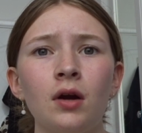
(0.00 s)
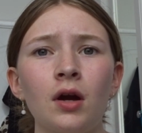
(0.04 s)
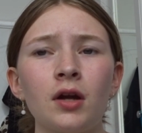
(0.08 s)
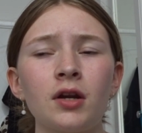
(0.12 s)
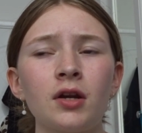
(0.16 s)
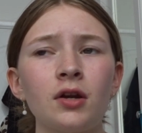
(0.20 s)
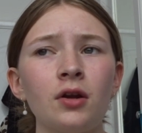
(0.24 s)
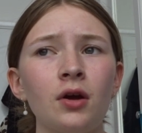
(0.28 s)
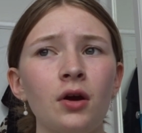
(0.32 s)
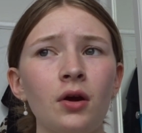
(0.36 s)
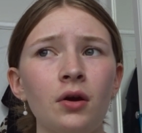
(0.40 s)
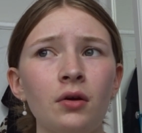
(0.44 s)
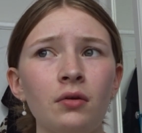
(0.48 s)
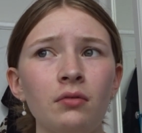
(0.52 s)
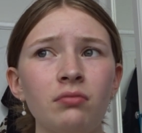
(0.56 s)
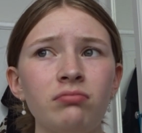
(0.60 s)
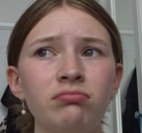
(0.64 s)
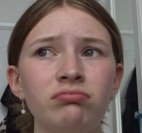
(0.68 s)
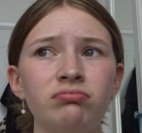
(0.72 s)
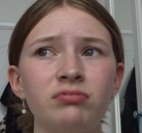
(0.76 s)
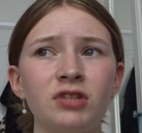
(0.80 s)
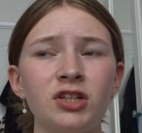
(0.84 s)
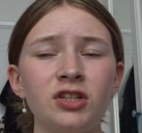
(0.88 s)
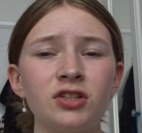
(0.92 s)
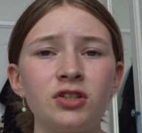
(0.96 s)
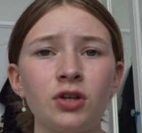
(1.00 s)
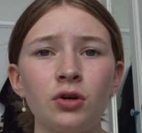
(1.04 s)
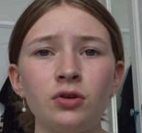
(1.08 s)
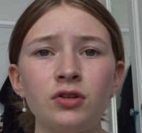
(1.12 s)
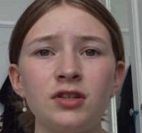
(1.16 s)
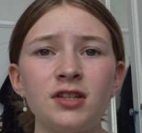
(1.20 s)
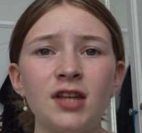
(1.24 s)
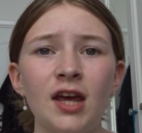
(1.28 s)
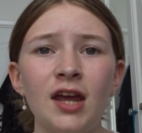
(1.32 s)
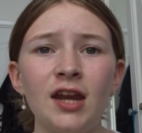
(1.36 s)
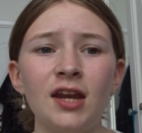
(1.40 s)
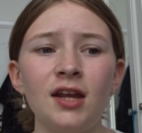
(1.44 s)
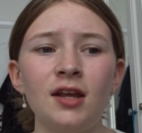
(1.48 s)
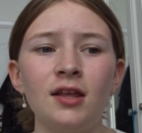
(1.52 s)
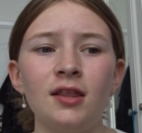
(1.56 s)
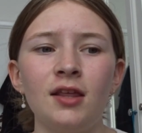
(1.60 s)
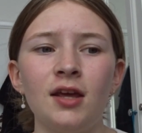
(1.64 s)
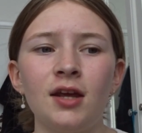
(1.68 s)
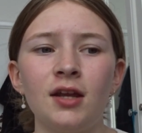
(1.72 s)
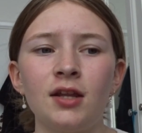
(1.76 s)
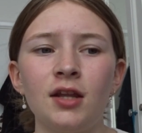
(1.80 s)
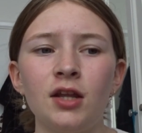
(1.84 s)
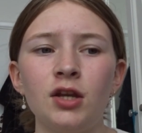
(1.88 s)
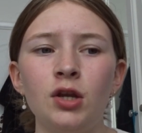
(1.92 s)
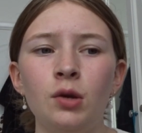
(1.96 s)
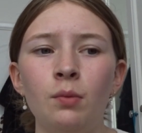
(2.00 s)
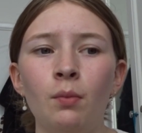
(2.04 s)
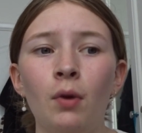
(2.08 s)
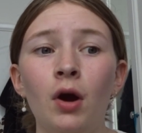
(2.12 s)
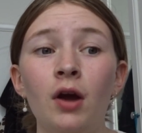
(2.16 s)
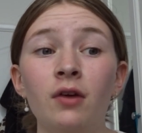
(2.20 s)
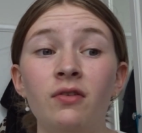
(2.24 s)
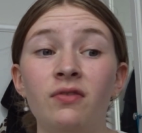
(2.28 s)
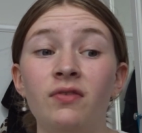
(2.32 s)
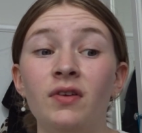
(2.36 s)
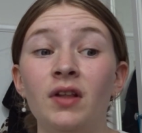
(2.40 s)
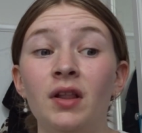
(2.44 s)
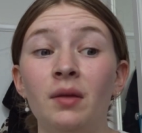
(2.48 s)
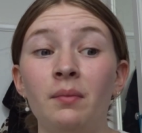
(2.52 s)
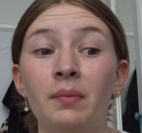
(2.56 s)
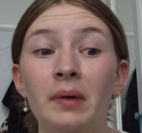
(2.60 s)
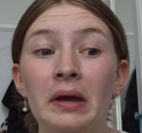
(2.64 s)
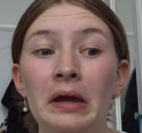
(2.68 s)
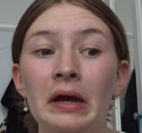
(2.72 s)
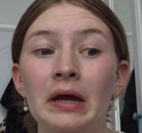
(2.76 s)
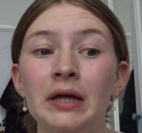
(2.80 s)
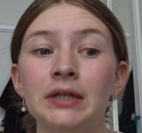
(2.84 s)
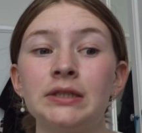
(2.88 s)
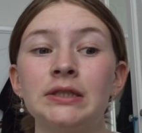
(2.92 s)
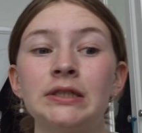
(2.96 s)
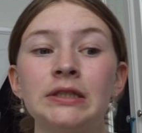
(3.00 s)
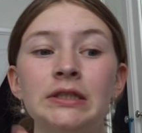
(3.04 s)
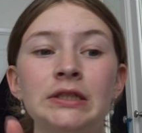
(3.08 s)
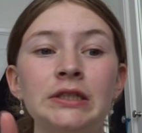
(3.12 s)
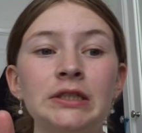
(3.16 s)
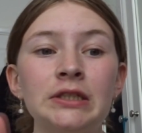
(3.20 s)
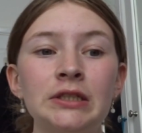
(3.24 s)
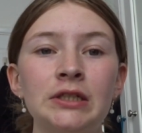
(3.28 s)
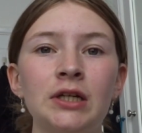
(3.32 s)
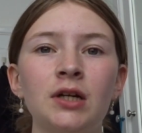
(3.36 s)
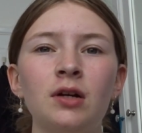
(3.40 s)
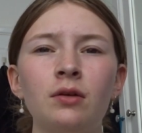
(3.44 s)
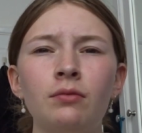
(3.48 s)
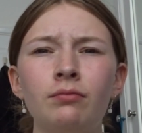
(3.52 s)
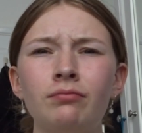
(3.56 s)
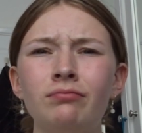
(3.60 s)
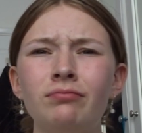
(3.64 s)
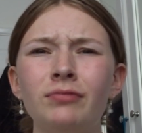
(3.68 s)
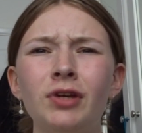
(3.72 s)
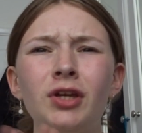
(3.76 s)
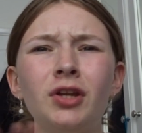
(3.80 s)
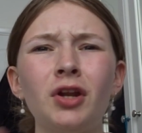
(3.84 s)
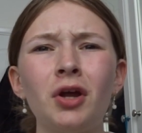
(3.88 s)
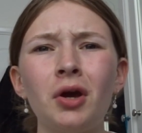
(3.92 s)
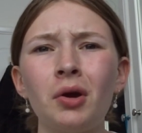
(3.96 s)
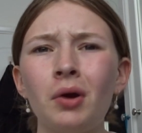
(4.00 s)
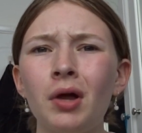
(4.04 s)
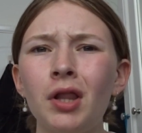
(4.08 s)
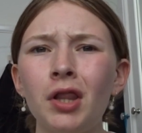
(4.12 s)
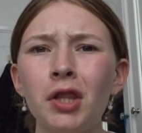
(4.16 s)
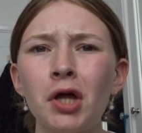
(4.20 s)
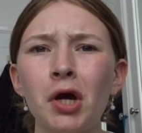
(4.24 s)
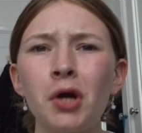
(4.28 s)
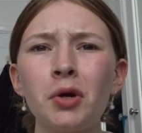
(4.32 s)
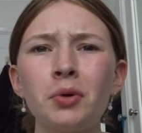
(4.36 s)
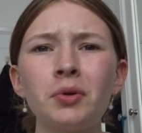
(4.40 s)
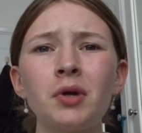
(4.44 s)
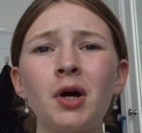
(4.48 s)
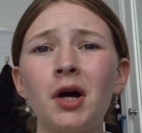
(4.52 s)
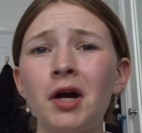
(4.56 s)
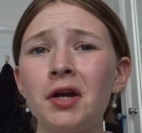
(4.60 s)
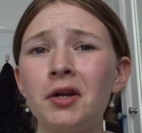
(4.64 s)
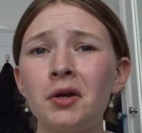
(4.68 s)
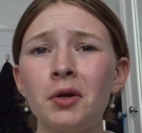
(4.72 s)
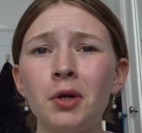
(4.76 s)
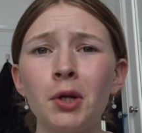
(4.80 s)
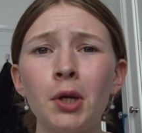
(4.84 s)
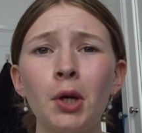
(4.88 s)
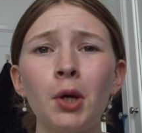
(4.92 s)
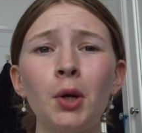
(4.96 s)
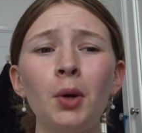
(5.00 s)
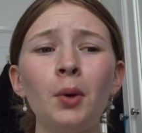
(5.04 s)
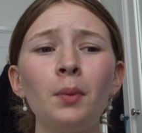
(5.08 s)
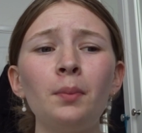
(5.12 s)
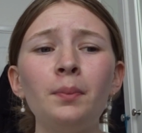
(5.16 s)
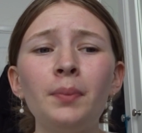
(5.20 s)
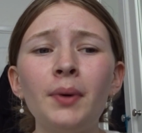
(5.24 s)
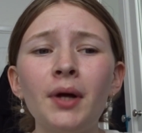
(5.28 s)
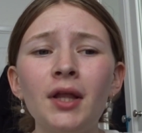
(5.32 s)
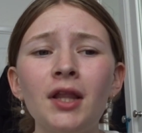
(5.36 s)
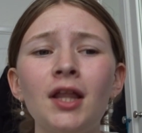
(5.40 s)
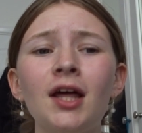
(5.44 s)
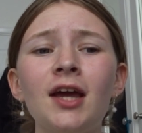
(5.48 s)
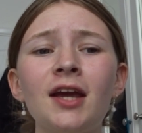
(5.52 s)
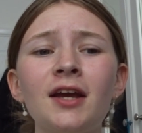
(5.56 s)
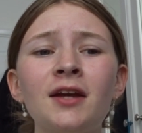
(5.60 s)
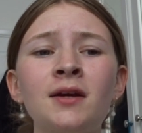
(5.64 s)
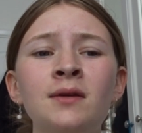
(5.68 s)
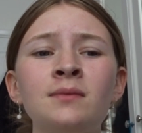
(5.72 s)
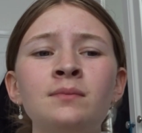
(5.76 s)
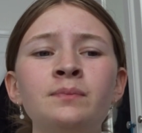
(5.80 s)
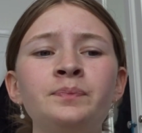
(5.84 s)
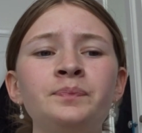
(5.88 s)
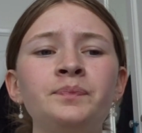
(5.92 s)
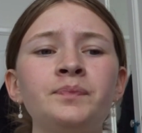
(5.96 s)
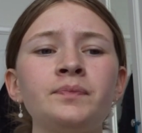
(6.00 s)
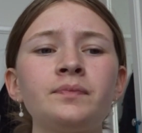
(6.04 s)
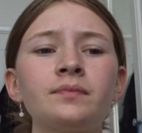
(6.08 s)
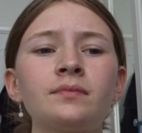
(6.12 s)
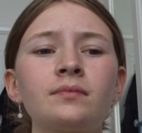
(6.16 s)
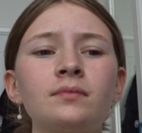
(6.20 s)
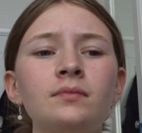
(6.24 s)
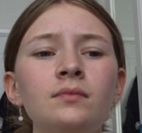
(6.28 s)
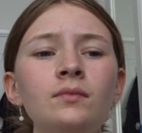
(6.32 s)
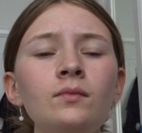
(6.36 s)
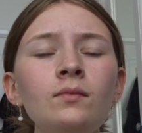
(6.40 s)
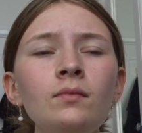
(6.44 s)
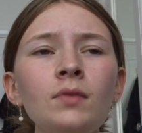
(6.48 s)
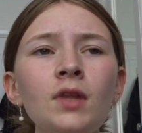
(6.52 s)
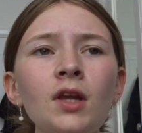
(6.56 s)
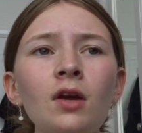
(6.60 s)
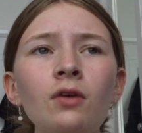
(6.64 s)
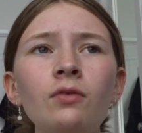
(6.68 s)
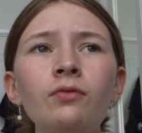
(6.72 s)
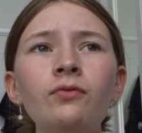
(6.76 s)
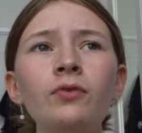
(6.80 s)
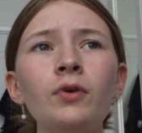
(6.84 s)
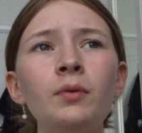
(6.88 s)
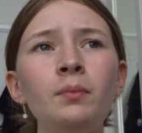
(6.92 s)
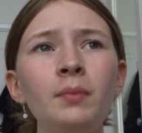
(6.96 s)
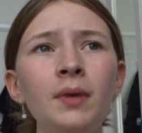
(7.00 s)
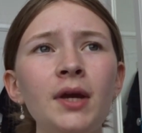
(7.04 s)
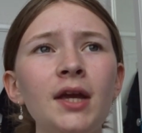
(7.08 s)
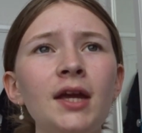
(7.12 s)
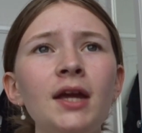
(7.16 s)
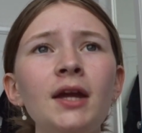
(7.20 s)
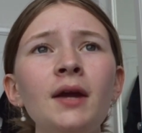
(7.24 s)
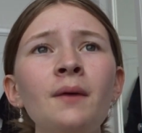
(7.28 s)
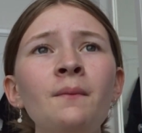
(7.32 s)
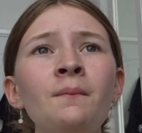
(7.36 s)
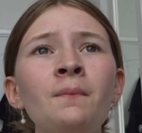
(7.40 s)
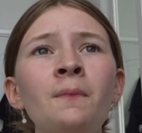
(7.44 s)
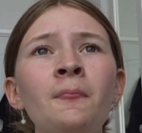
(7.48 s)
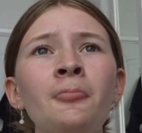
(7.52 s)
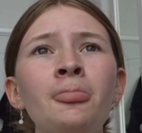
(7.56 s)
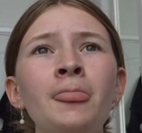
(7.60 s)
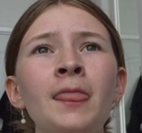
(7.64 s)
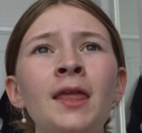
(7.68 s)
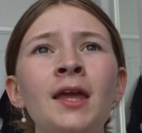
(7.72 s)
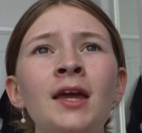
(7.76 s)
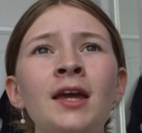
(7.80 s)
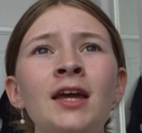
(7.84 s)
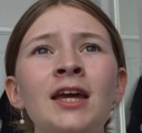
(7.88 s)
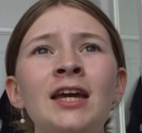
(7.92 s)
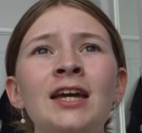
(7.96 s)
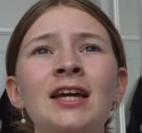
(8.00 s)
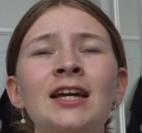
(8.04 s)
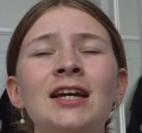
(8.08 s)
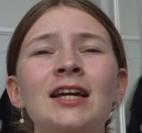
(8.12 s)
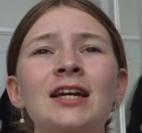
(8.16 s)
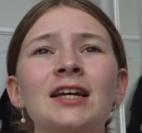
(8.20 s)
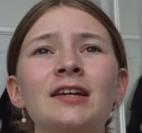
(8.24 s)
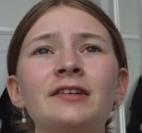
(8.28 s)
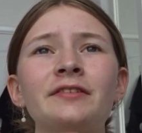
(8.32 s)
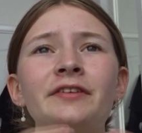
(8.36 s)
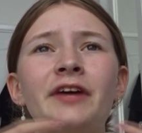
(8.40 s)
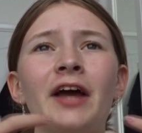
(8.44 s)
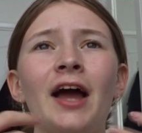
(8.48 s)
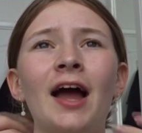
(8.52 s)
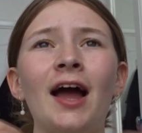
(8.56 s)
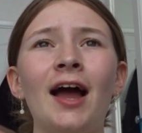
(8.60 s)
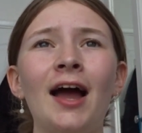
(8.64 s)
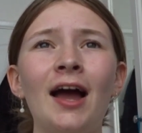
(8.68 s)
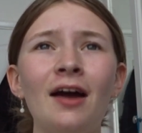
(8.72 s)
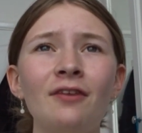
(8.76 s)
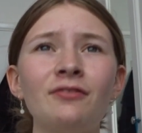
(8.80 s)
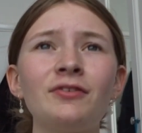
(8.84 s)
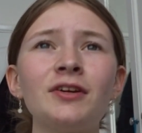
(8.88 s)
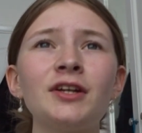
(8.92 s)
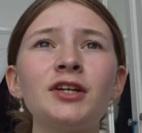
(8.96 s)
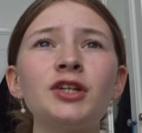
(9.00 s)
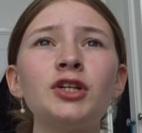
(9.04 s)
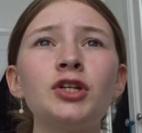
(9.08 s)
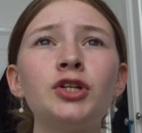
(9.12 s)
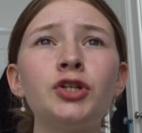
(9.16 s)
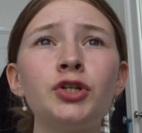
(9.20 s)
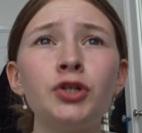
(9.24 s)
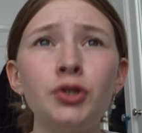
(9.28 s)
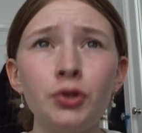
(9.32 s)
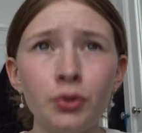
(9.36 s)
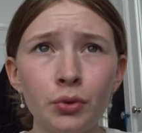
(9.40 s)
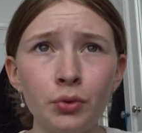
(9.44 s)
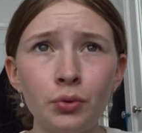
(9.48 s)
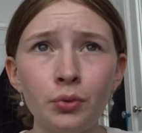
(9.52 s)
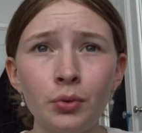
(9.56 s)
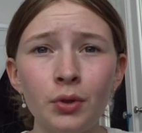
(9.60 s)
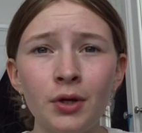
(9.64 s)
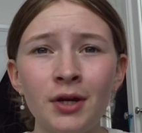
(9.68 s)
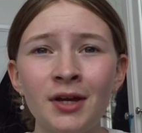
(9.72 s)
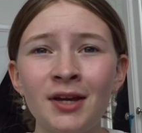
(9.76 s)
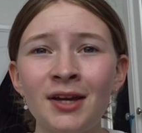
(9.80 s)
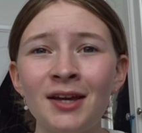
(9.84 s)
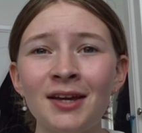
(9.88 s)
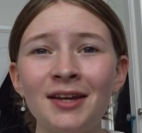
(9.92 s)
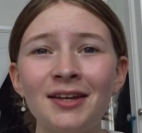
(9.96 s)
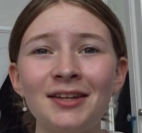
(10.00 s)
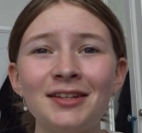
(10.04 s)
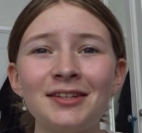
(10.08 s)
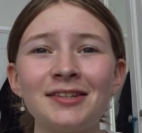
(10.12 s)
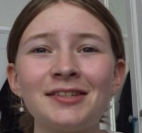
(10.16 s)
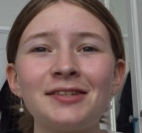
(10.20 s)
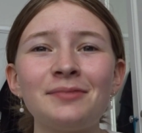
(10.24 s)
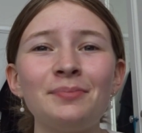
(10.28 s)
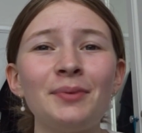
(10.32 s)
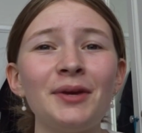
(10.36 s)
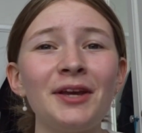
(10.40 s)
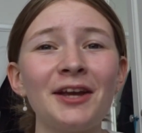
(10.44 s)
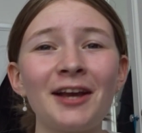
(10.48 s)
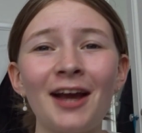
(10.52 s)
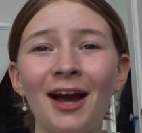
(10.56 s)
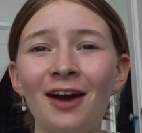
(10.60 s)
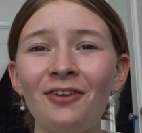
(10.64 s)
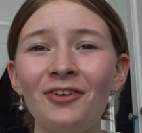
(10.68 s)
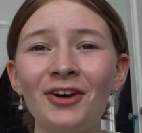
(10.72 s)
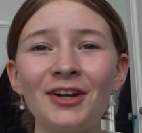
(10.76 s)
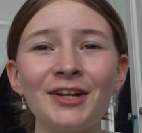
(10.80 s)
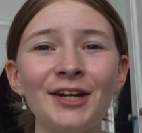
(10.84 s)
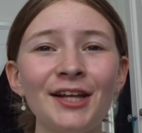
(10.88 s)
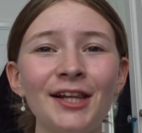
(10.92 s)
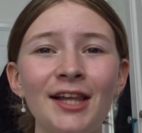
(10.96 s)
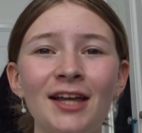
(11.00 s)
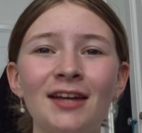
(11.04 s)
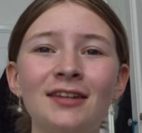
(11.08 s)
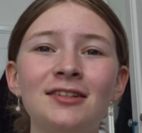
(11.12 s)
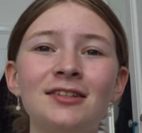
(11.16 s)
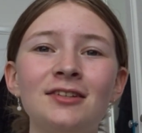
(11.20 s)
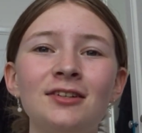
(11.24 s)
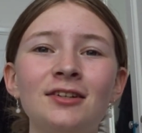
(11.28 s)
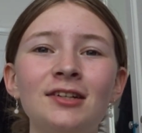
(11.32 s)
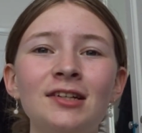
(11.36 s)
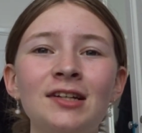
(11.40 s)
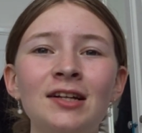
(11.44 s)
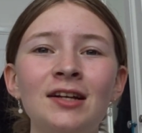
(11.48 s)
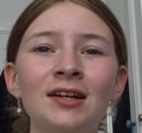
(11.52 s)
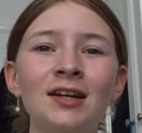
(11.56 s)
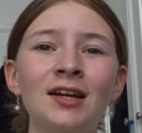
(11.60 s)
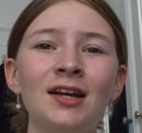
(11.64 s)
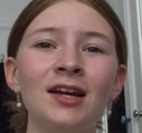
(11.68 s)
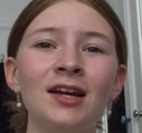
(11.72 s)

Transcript: I don't know, just don't say anything, then you might feel a bit, you know, alone. I don't know. But, like, for me, having to speak out in a lesson,